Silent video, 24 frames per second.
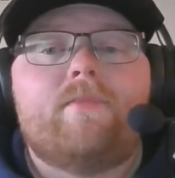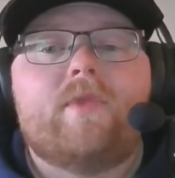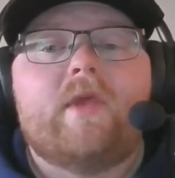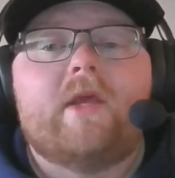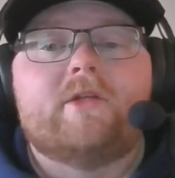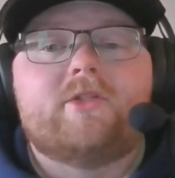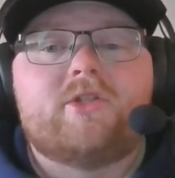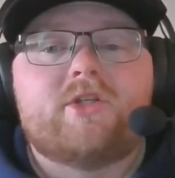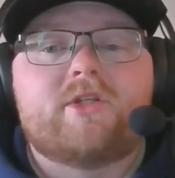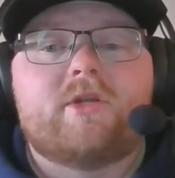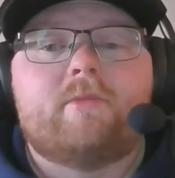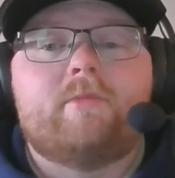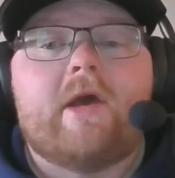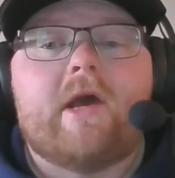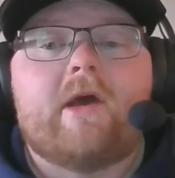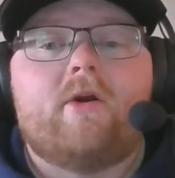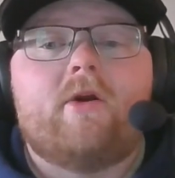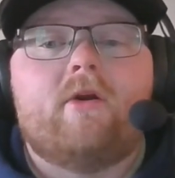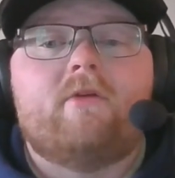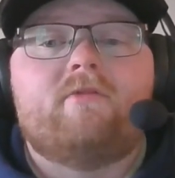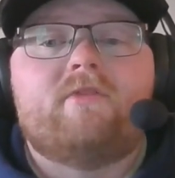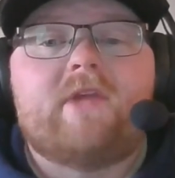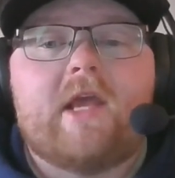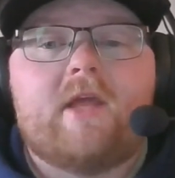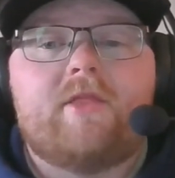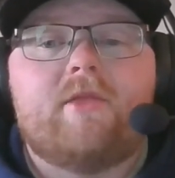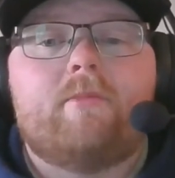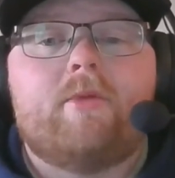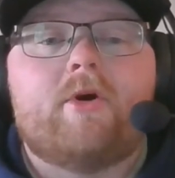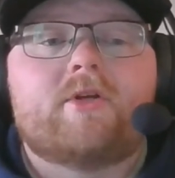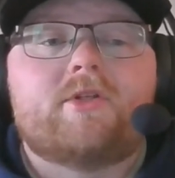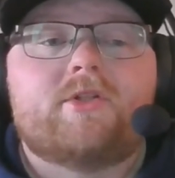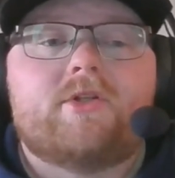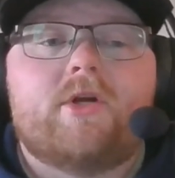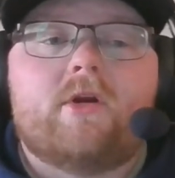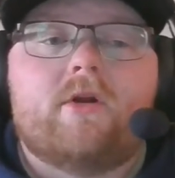It's just a matter of can the
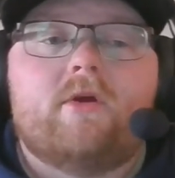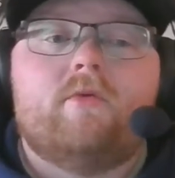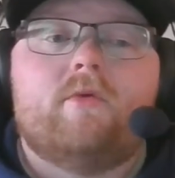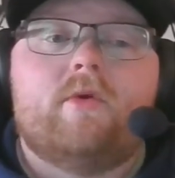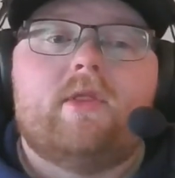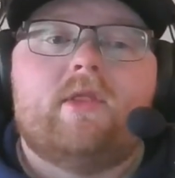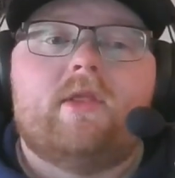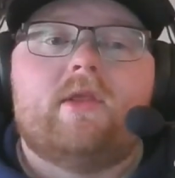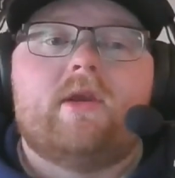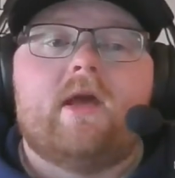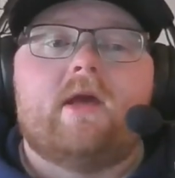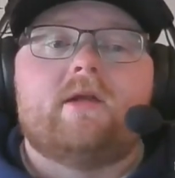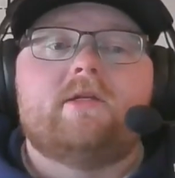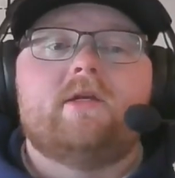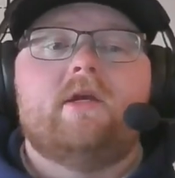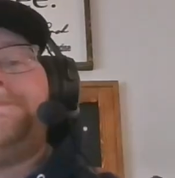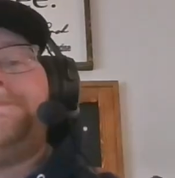puck start going in the net.